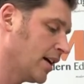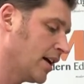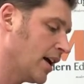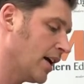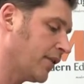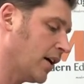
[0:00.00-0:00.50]

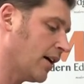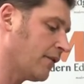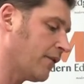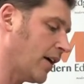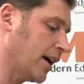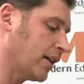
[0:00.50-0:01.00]
If you have
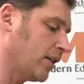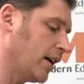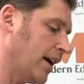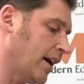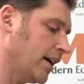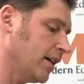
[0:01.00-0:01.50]
finer
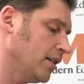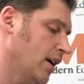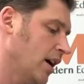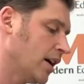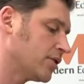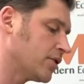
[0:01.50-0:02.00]
hair,
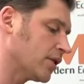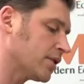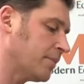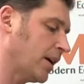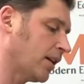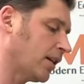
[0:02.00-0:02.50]
just
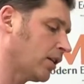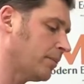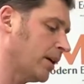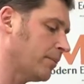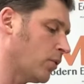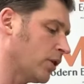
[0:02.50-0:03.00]
be a little
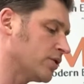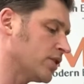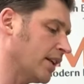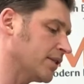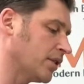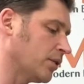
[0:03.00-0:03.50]
bit more
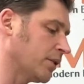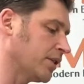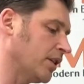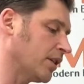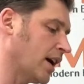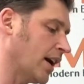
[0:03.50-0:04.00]
gentle with your
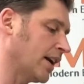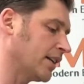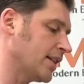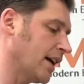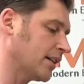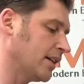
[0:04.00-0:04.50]
cutting
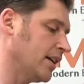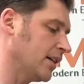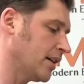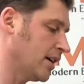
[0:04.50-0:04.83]
technique,